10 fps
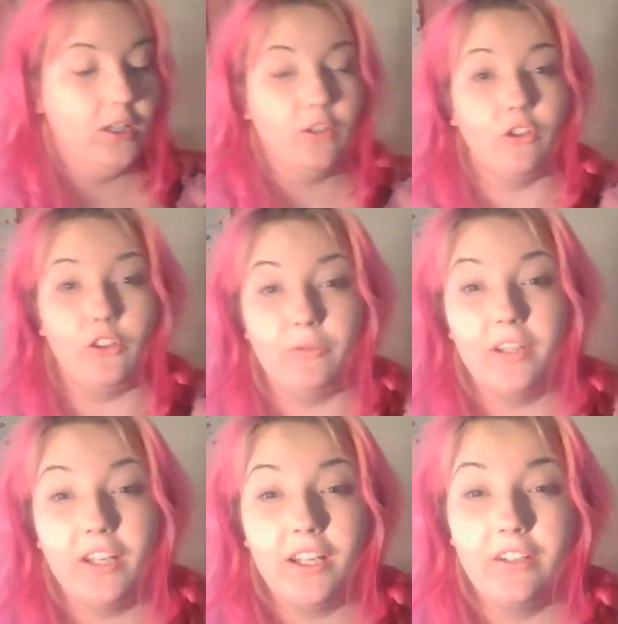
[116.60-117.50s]
Trust me,
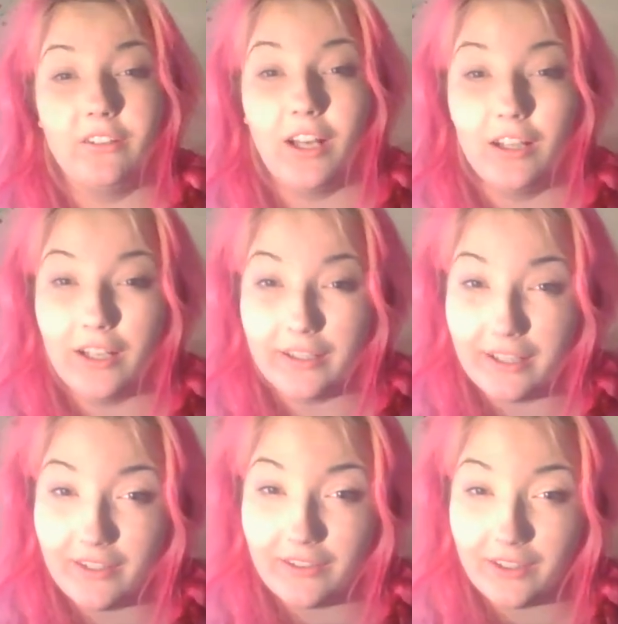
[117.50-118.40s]
they do not like
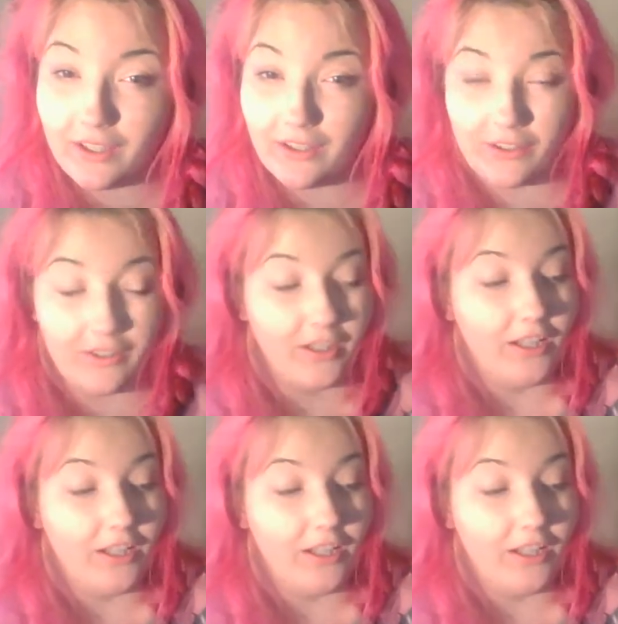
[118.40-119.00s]
laziness.